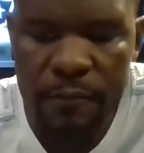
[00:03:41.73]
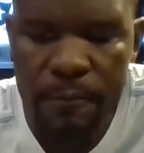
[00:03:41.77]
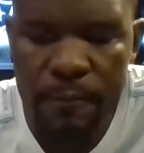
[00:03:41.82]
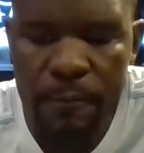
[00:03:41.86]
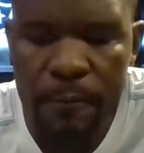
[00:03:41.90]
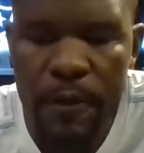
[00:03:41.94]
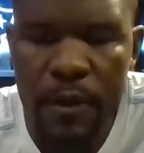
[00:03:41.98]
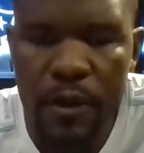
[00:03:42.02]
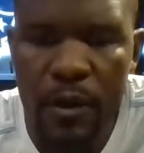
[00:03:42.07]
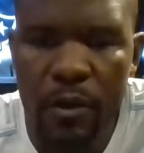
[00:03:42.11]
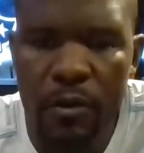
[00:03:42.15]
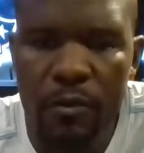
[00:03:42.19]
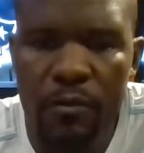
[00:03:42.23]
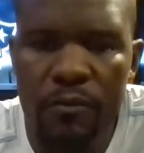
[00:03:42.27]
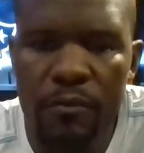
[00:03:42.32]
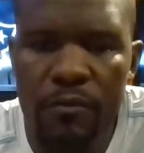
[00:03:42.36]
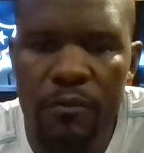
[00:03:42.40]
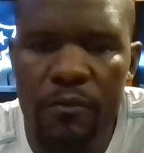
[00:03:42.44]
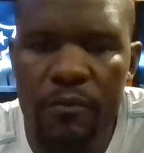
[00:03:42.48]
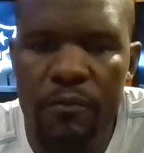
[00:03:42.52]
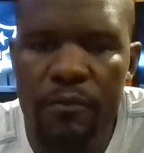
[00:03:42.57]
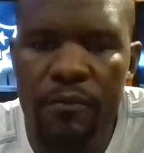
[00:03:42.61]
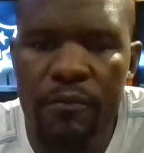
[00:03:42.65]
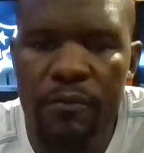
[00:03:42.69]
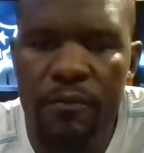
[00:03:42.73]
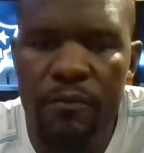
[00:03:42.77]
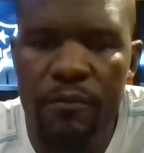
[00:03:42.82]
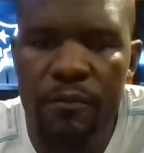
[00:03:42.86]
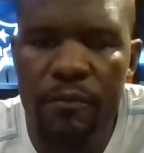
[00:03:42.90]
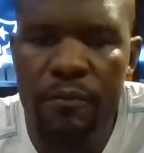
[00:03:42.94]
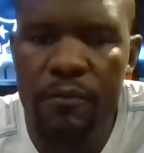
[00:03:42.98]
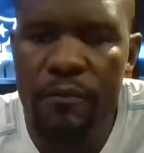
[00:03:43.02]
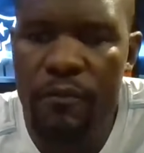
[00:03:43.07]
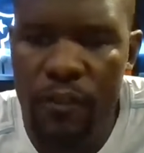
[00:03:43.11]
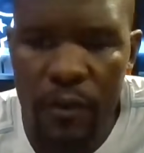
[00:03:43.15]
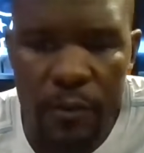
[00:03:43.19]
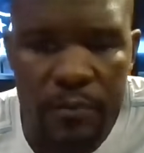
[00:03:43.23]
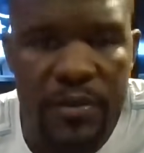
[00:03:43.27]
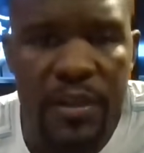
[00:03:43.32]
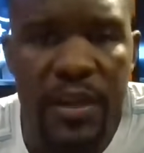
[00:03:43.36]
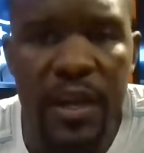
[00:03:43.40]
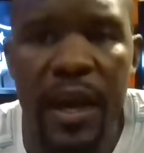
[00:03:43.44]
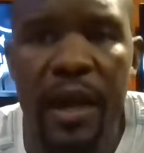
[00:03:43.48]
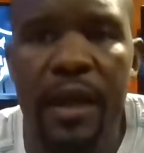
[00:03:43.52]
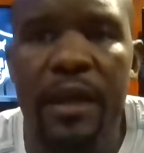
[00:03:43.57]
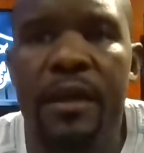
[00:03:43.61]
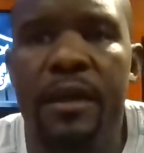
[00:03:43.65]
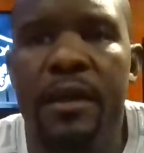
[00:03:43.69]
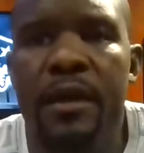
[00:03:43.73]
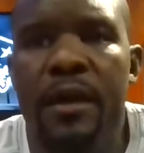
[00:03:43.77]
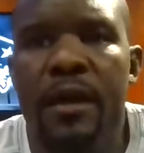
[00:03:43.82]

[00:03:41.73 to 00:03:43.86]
you know from today.